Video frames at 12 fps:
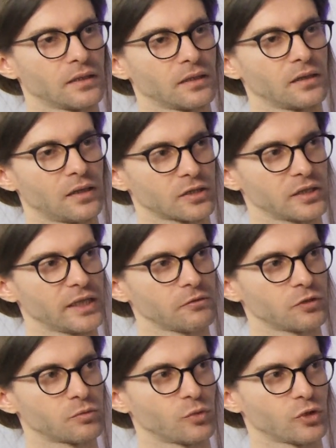large
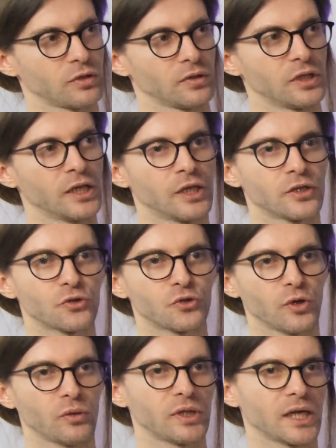language model
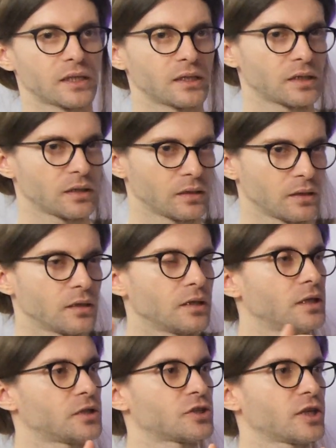so that
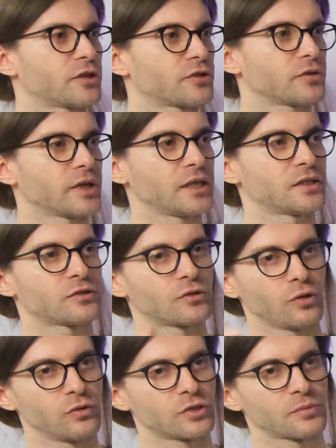it generates
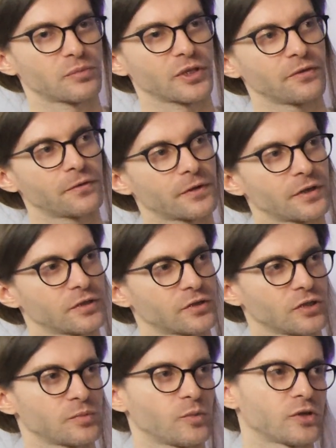those preferred
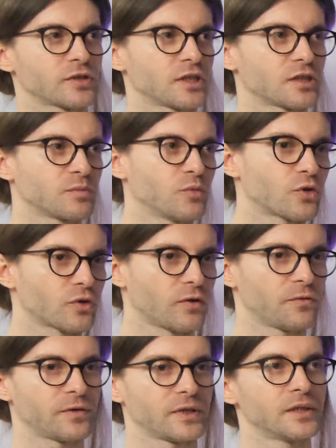responses more often.